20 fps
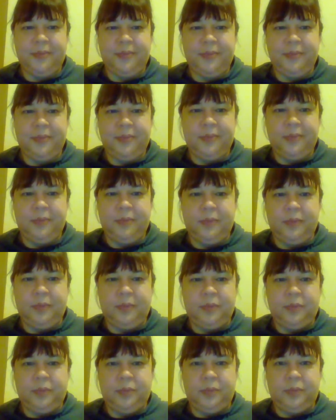
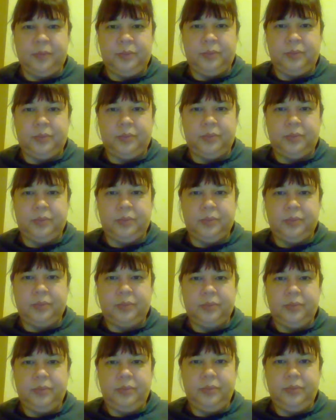
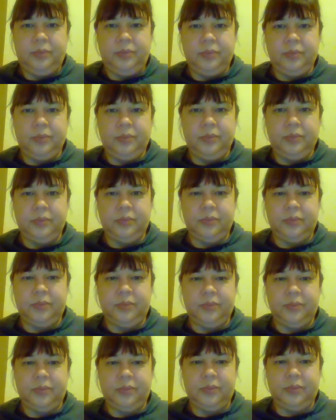
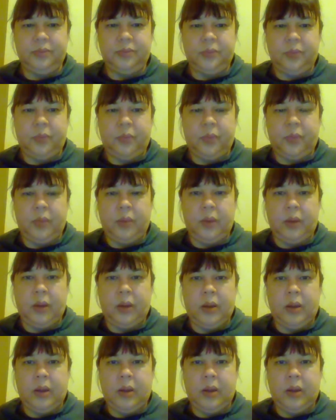Nothing is said.